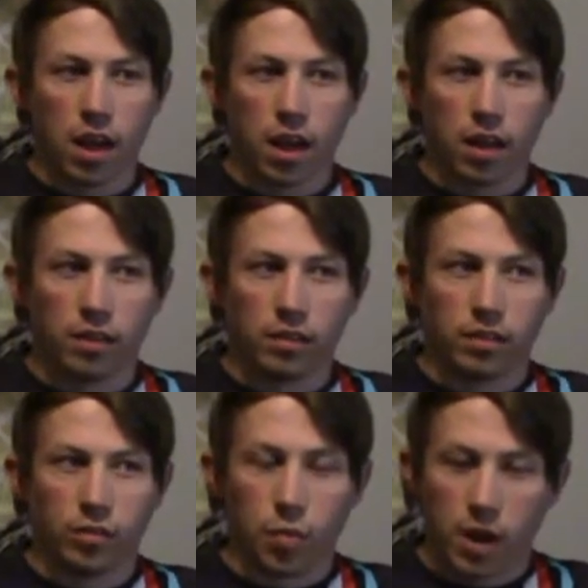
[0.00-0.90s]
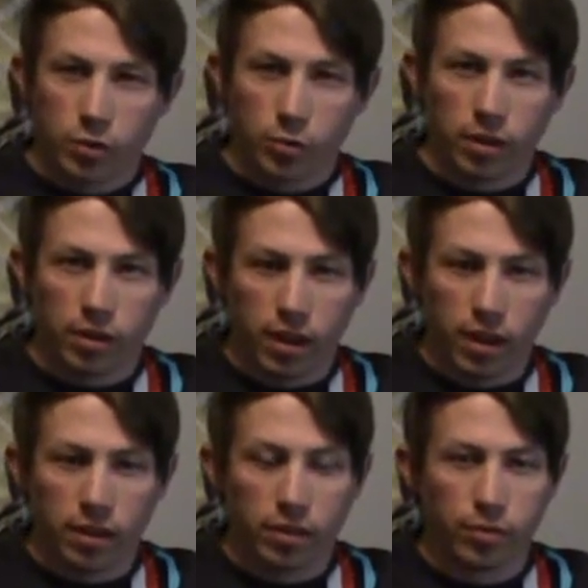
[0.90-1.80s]
It reminds me a
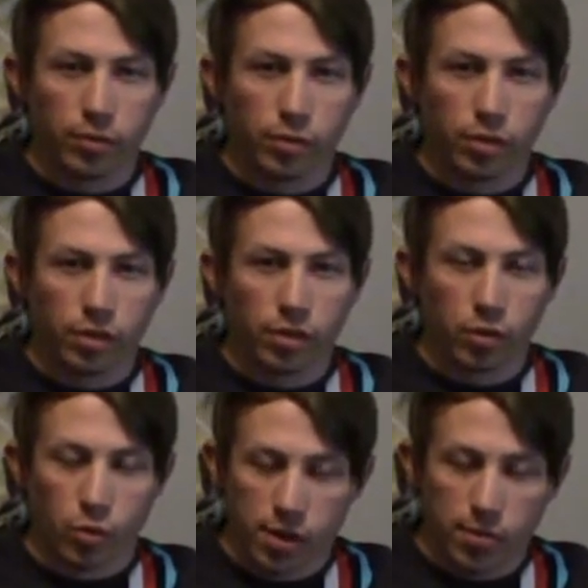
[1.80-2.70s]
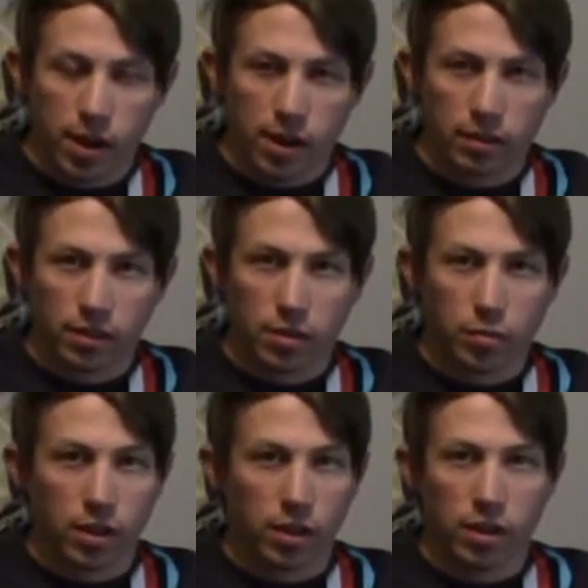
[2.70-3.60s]
lot of the Wii boxing,
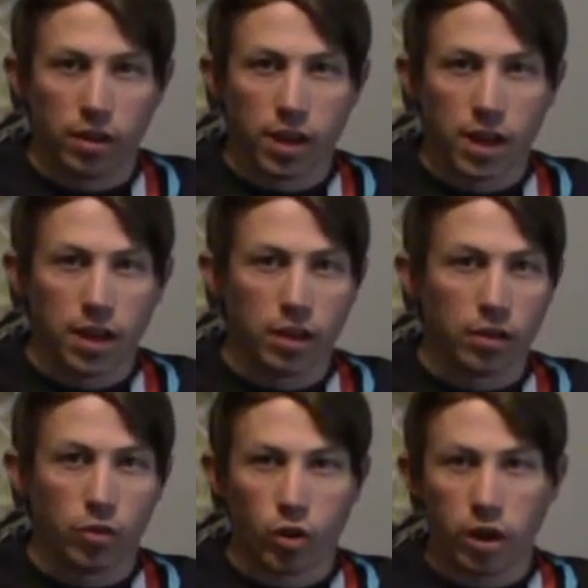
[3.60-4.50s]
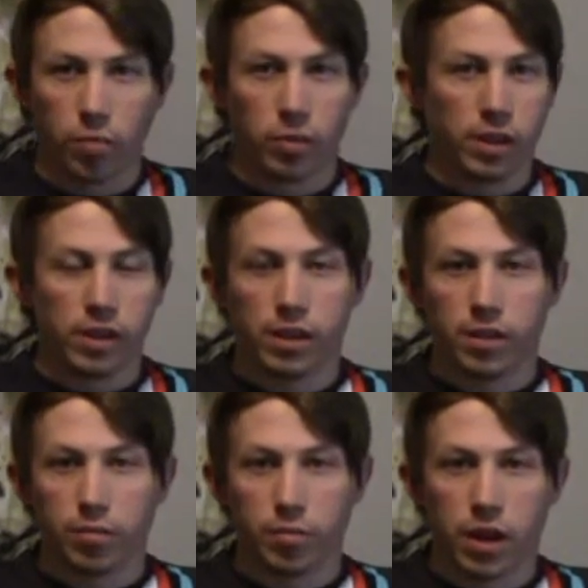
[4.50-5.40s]
but incredibly
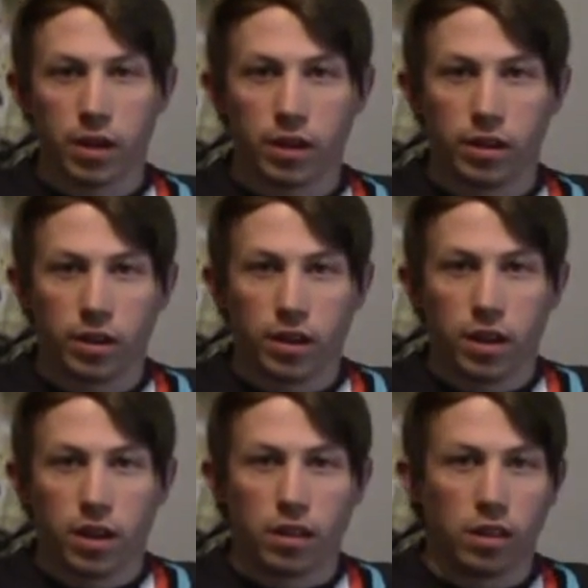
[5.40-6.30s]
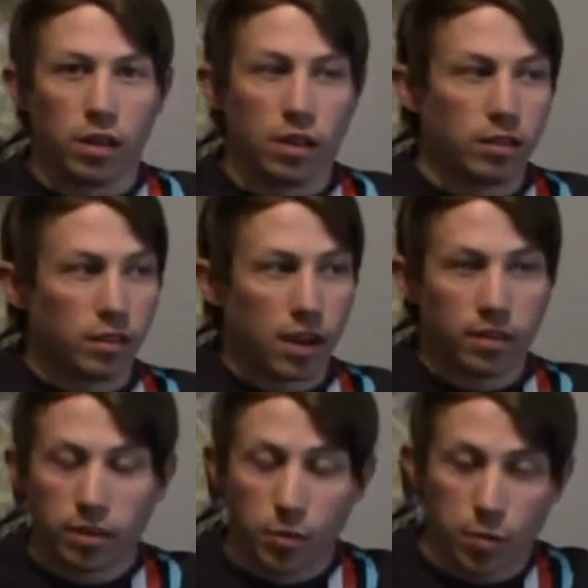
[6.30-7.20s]
better. It's got
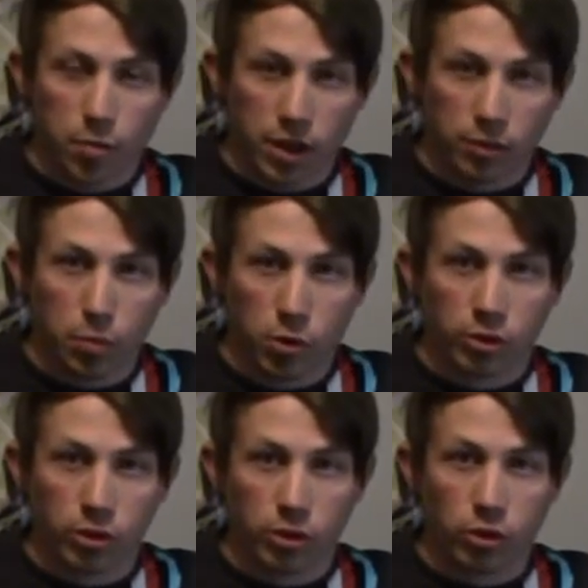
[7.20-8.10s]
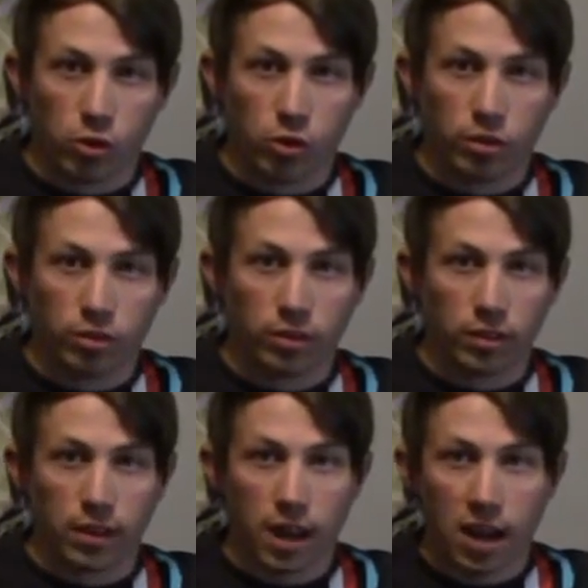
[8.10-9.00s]
some of the best motion controls
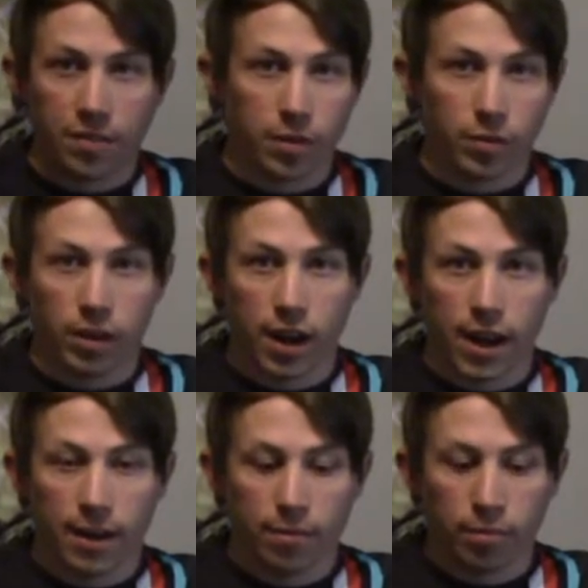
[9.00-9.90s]
I've ever had.